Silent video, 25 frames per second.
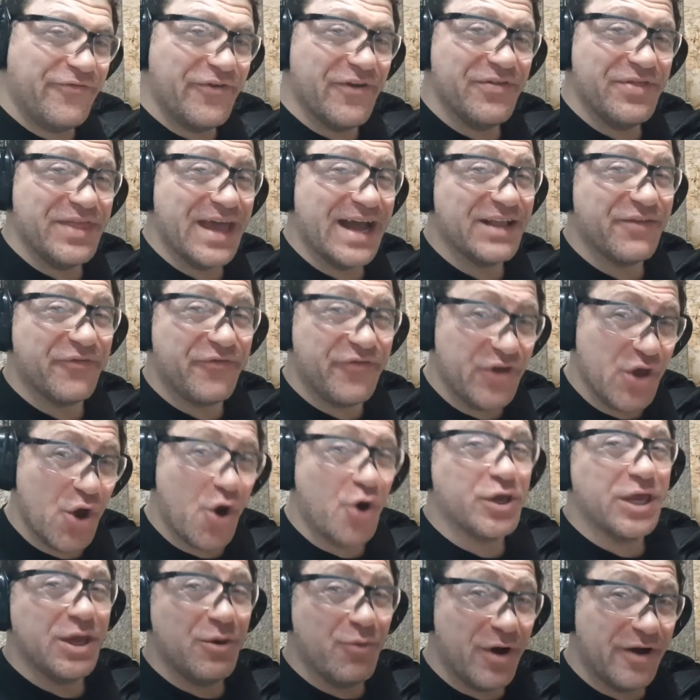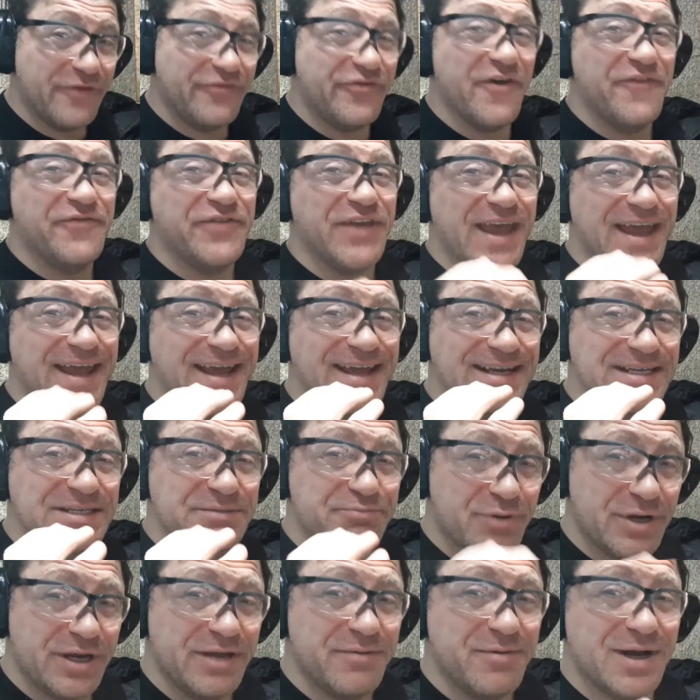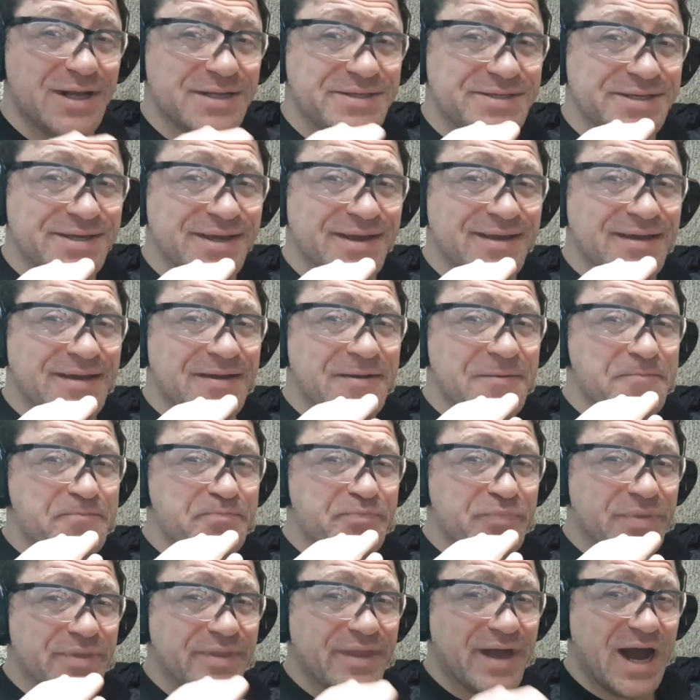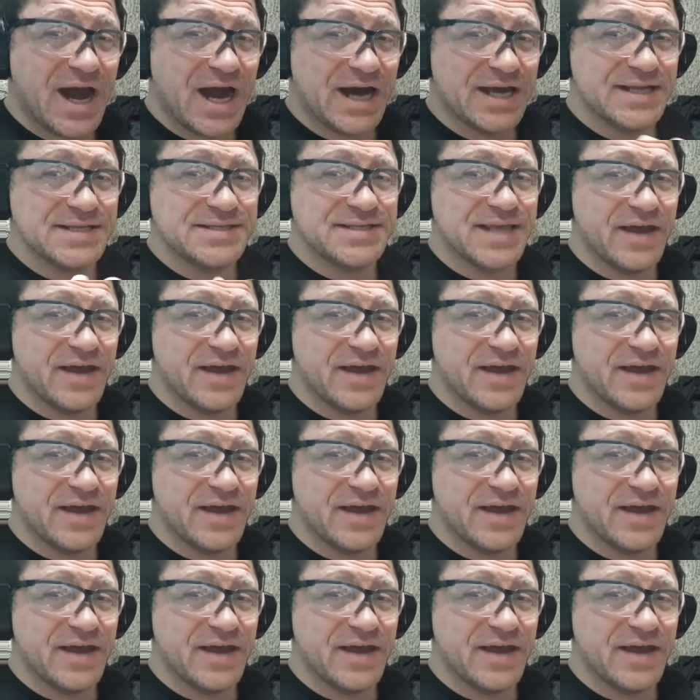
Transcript: that Fiocchi 158 is pretty much the hottest,